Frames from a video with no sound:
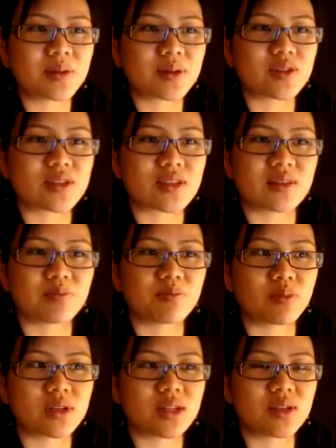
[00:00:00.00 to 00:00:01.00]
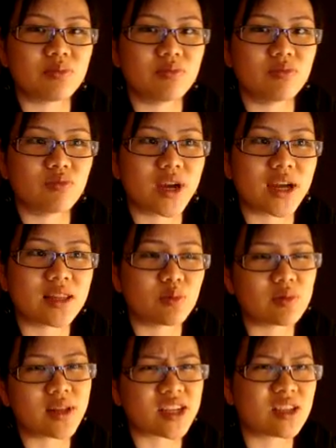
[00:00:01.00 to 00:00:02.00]
because I pretty
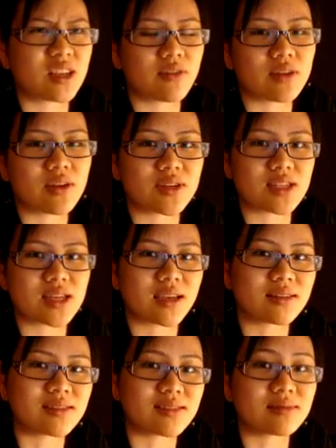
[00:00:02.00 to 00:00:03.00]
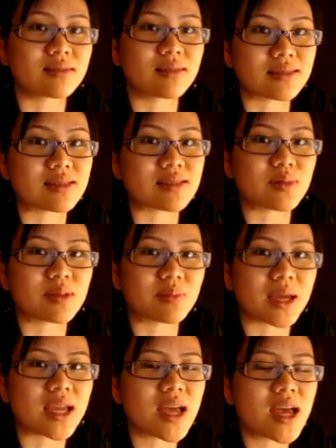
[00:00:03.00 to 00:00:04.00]
rarely, well actually I've never taken it to a concert
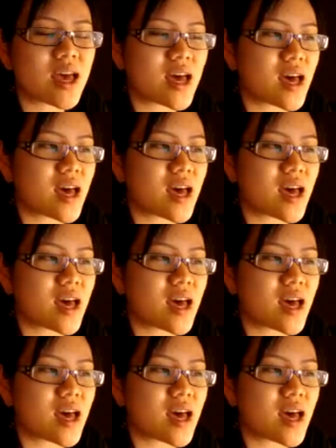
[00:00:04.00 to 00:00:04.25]
with me.